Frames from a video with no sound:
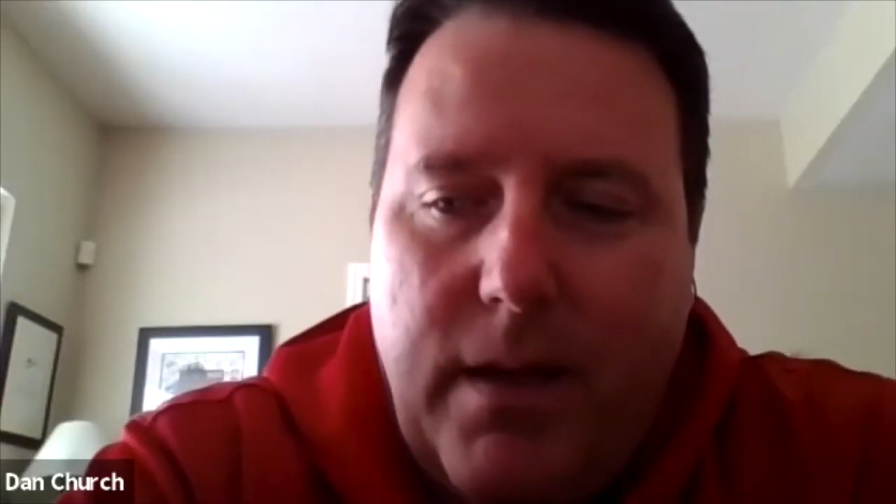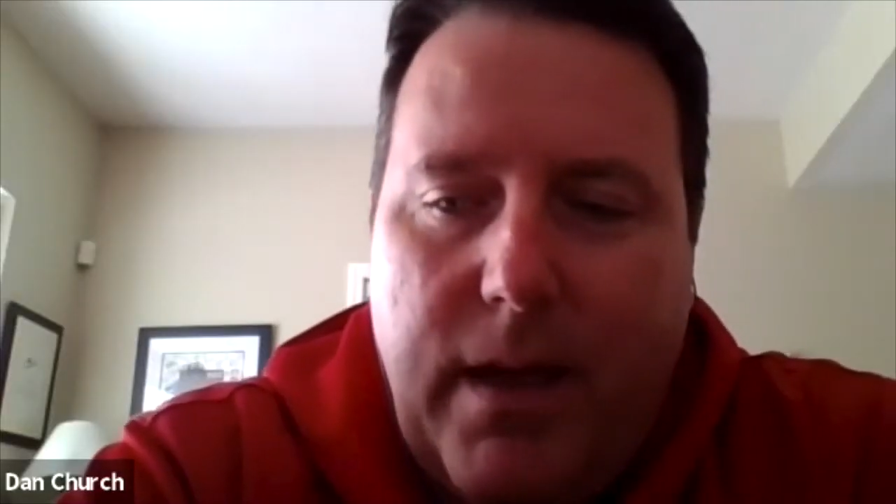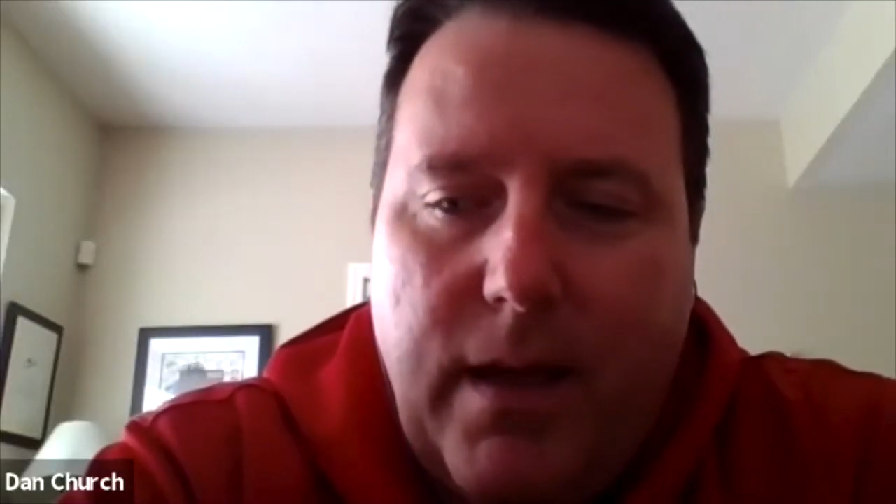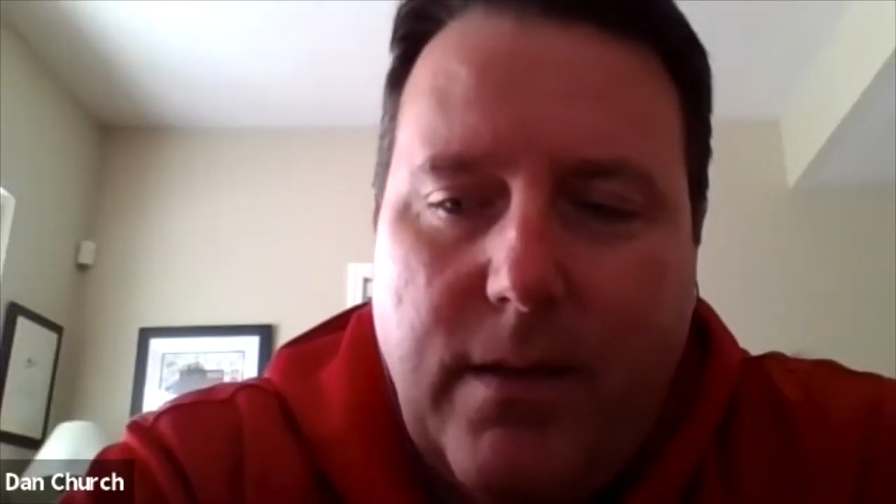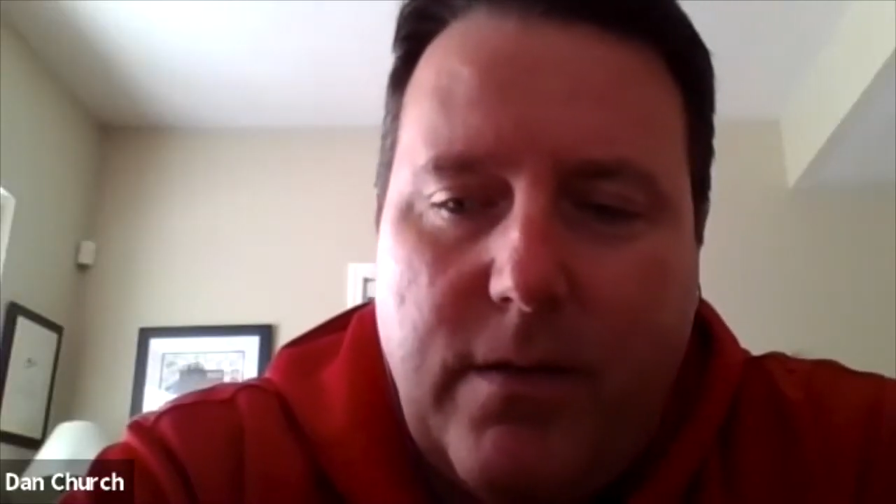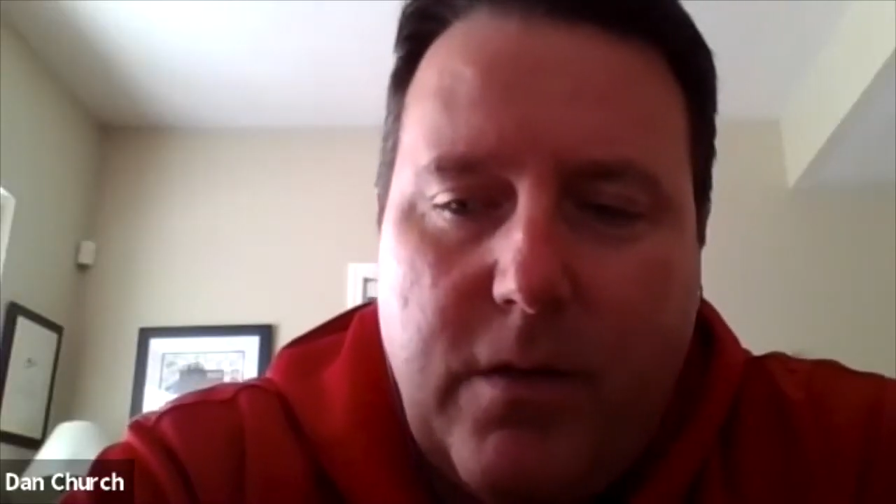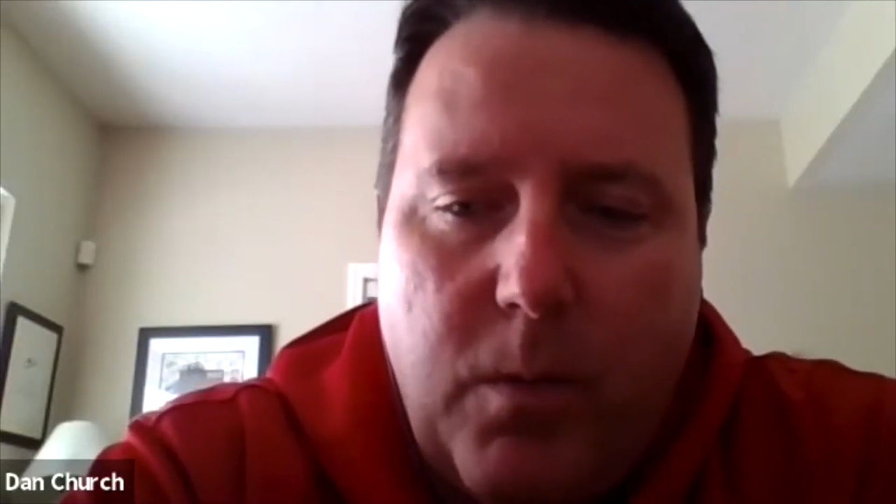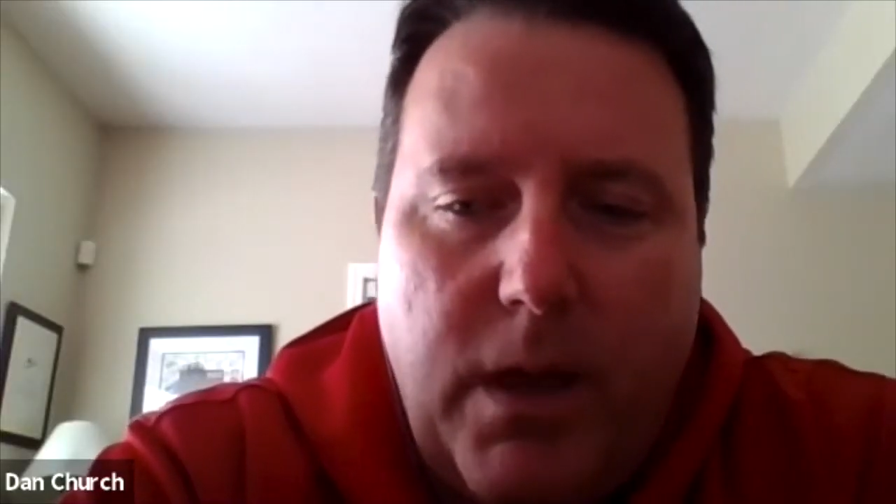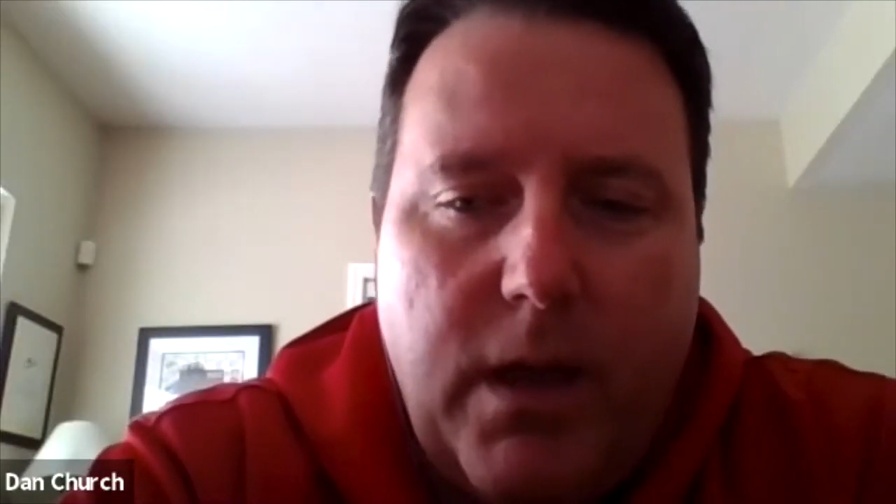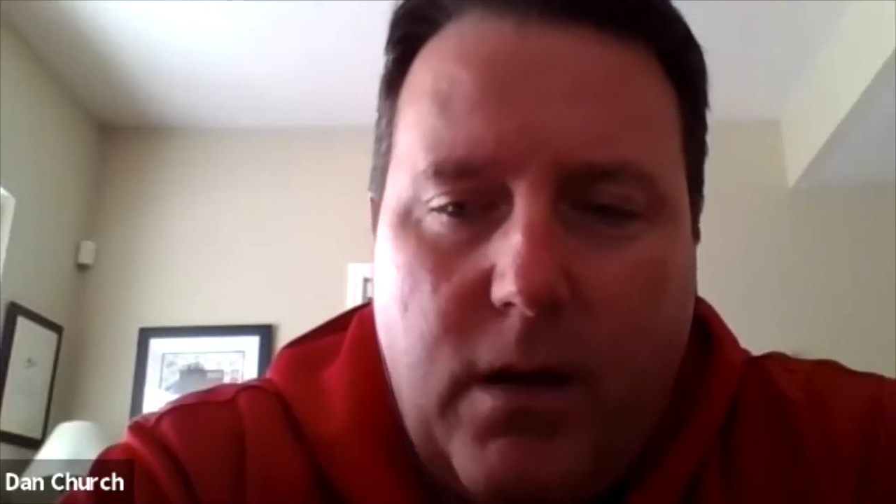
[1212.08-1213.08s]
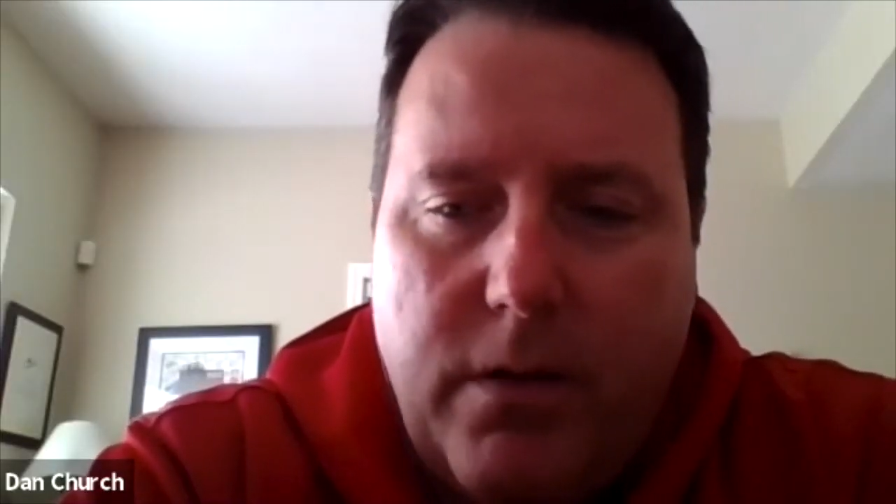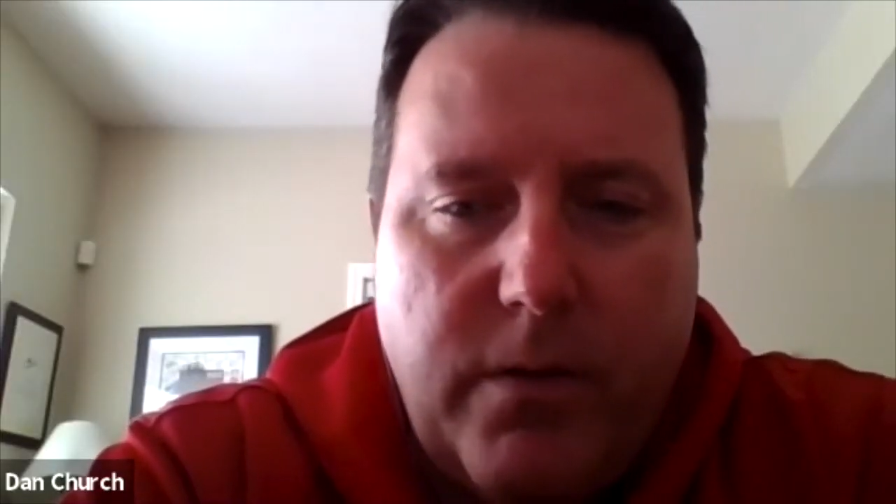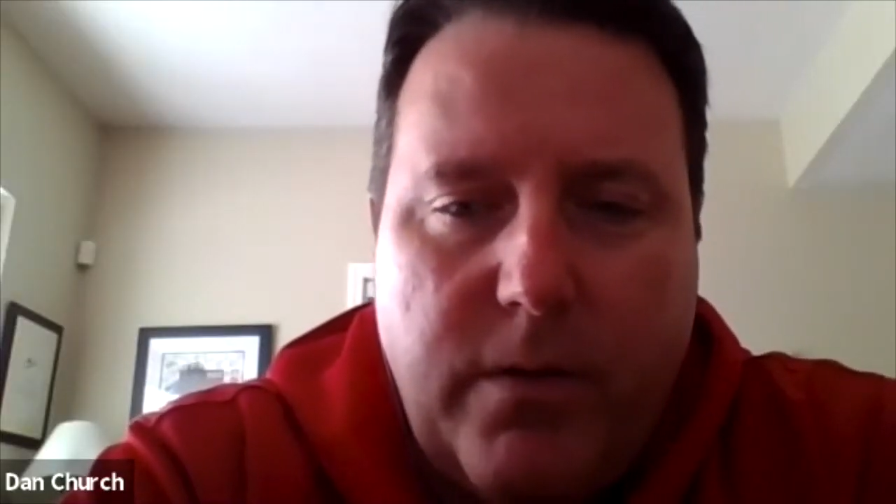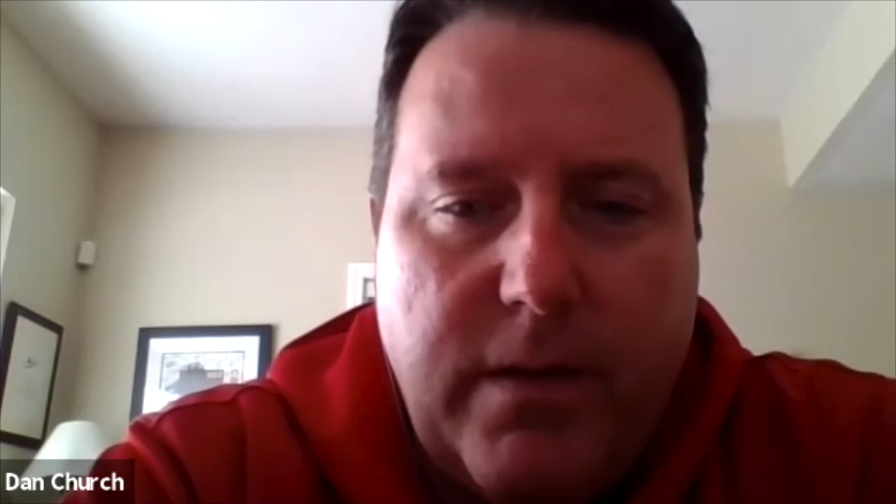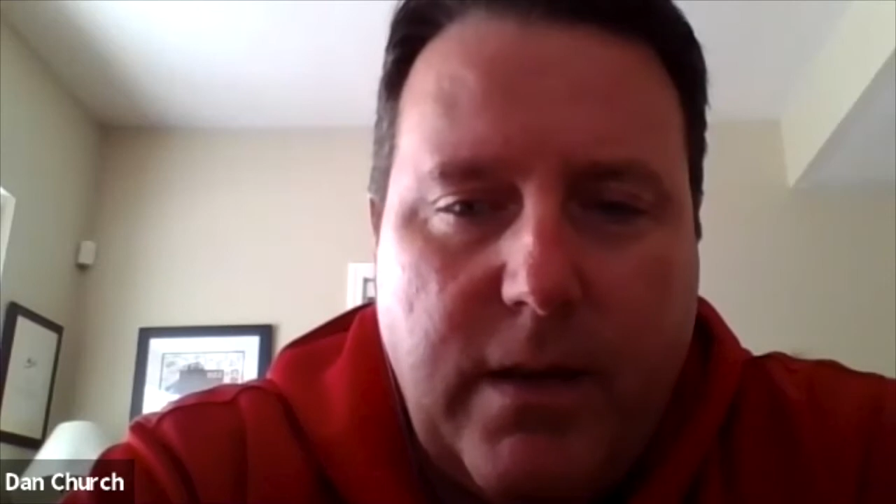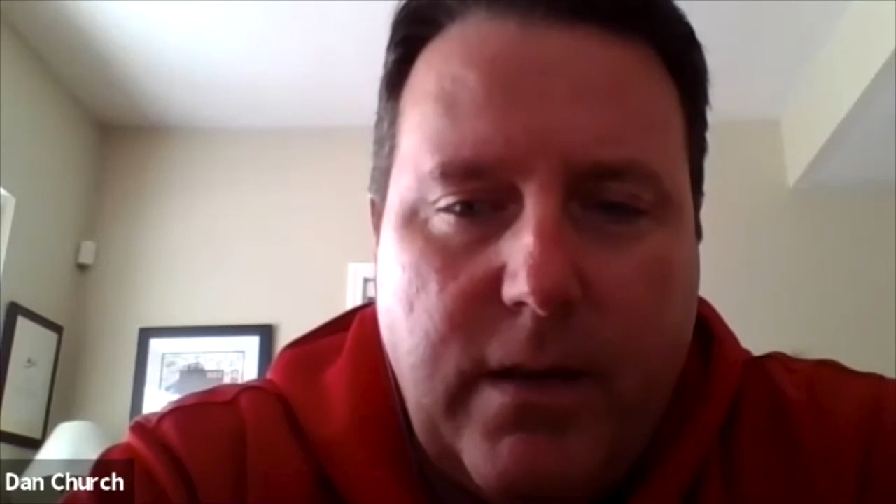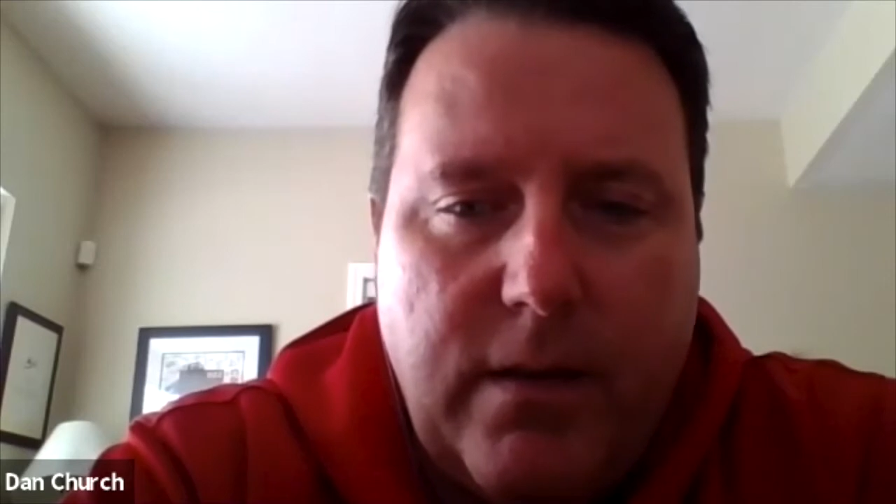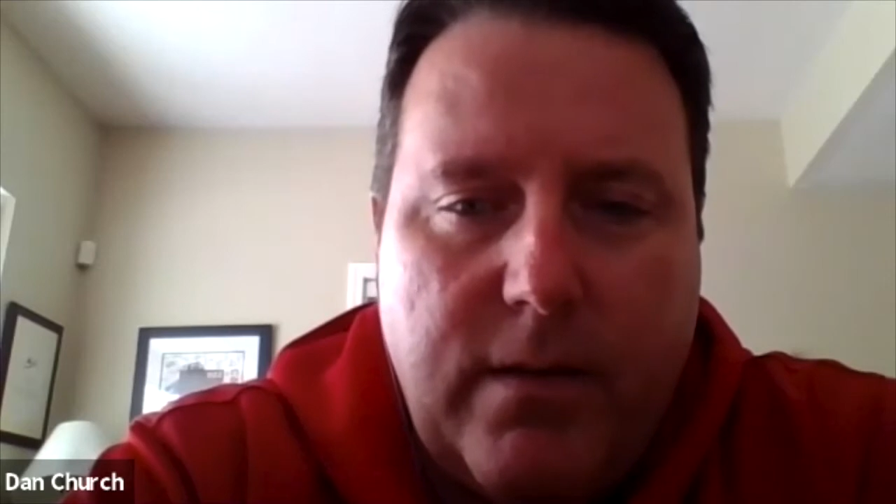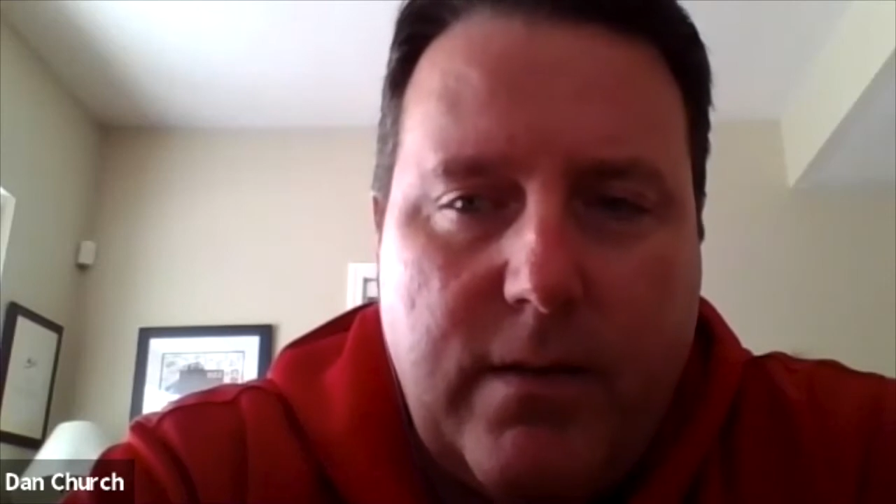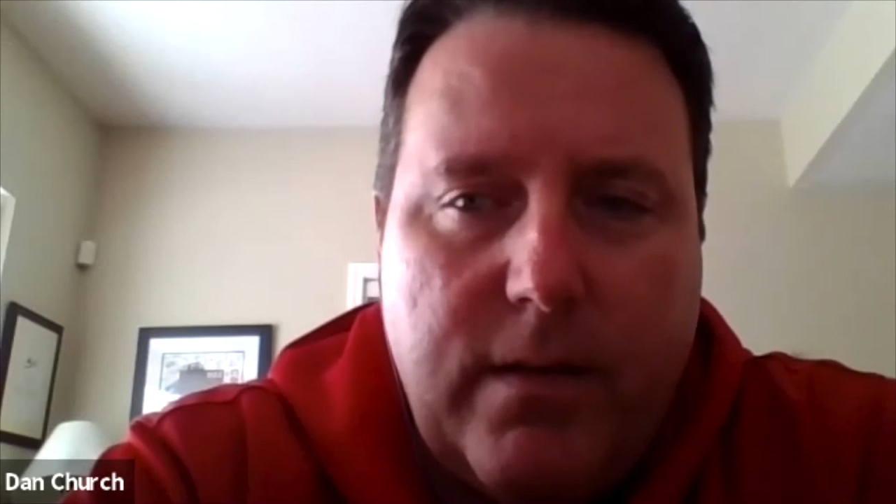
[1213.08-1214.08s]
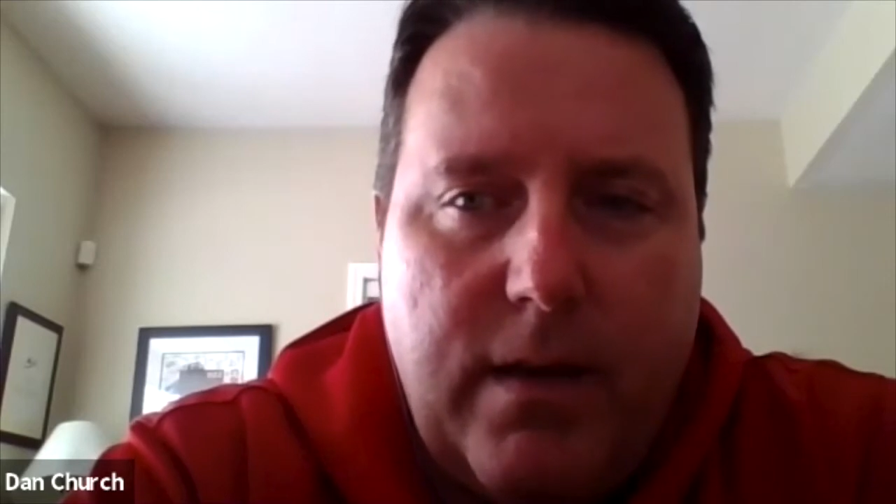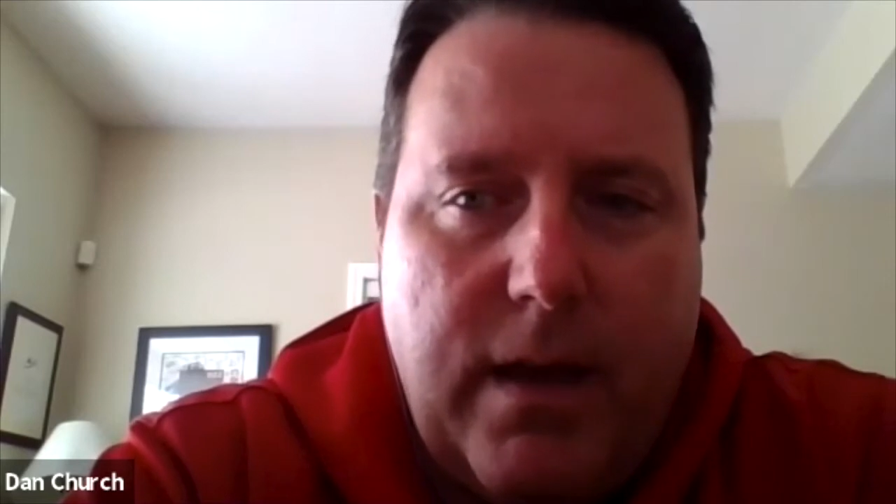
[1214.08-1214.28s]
And so we hit all those things,